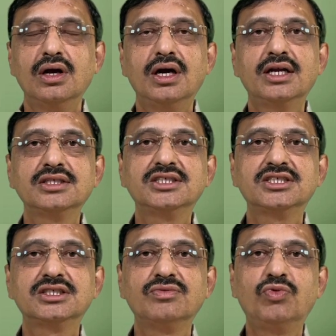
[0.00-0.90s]
Under
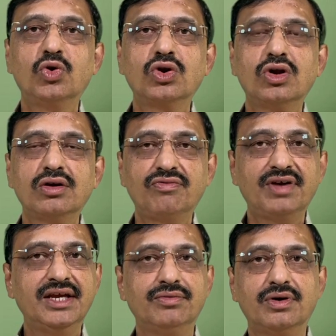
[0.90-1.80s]
section
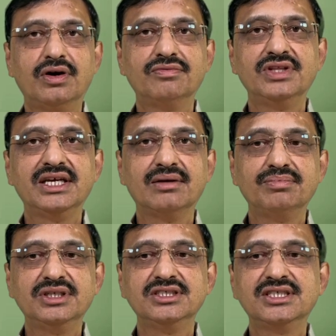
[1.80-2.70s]
405 of the
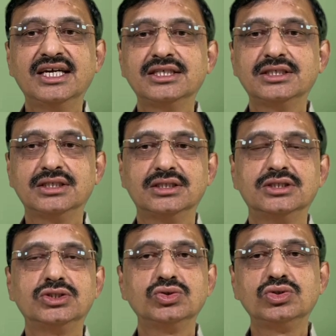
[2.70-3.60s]
Companies Act
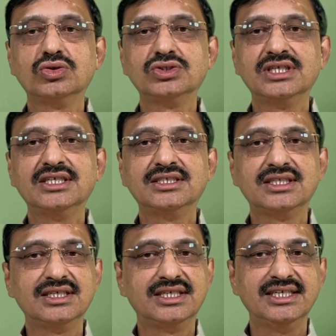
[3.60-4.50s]

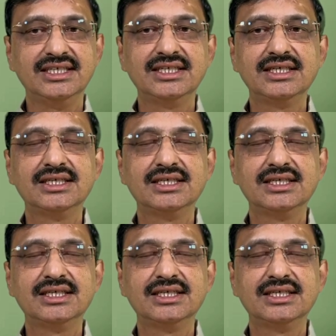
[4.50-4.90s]
2013,